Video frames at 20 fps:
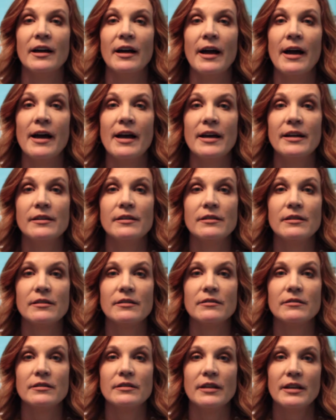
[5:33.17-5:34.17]
And
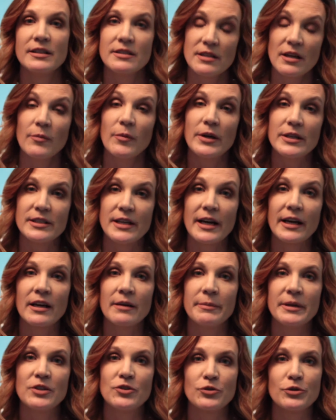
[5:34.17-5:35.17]
in some ways that
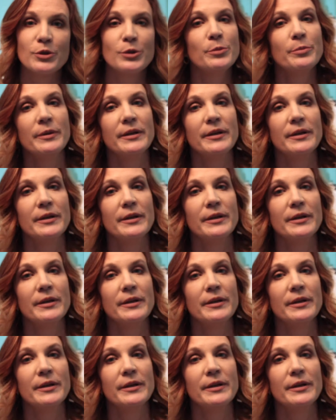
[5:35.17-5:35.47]
could be true,